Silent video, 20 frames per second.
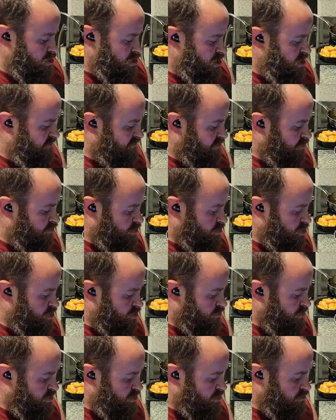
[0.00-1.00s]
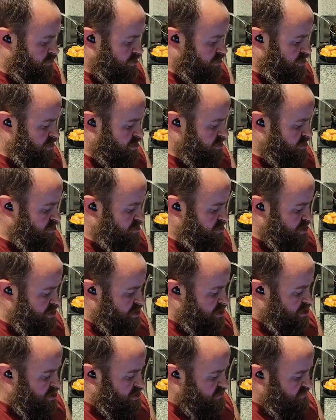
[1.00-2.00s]
Everyone should be doing this.
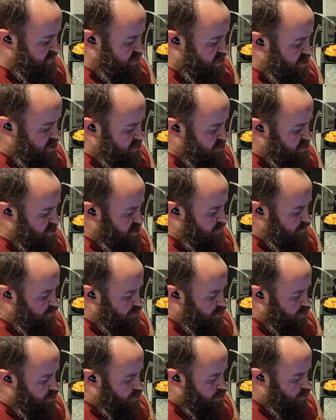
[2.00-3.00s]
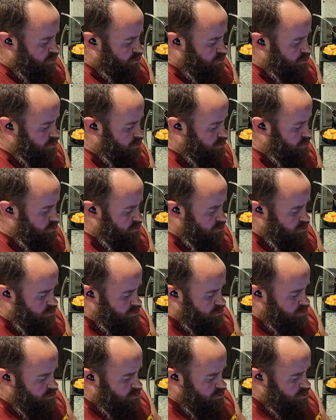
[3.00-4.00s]
It's very simple.
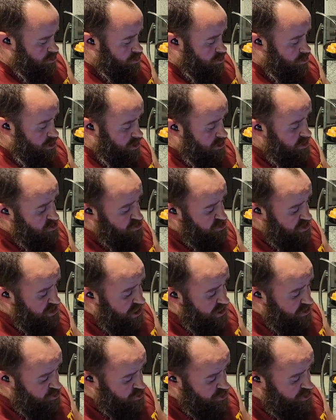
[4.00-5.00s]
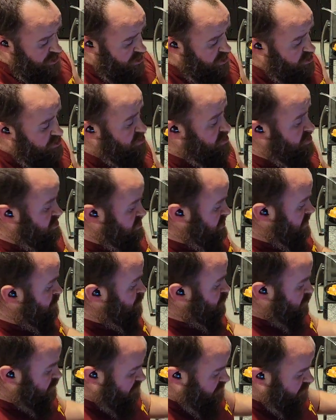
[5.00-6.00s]
And this actually is
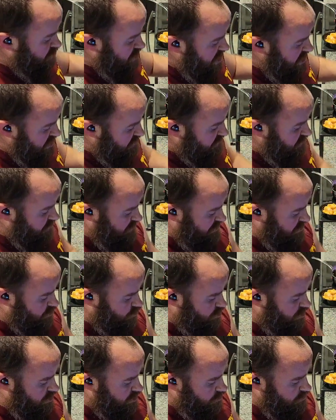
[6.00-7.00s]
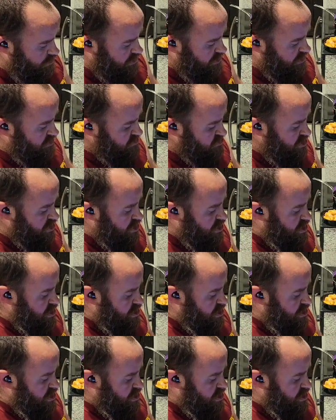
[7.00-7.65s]
simple. For lack of a better word, it really is.